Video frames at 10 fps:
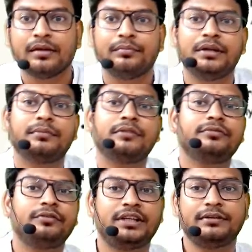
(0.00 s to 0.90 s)
Minimum
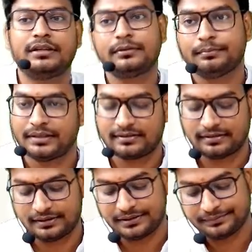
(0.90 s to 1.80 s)

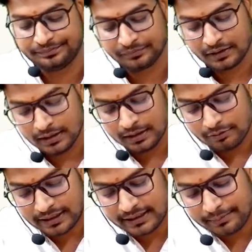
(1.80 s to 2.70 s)
51%.
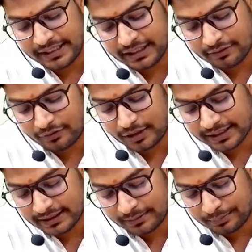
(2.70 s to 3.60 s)
What is the meaning of
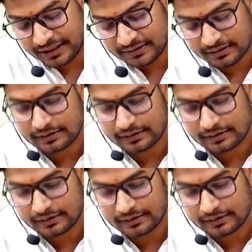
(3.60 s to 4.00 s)
foreign company, sir?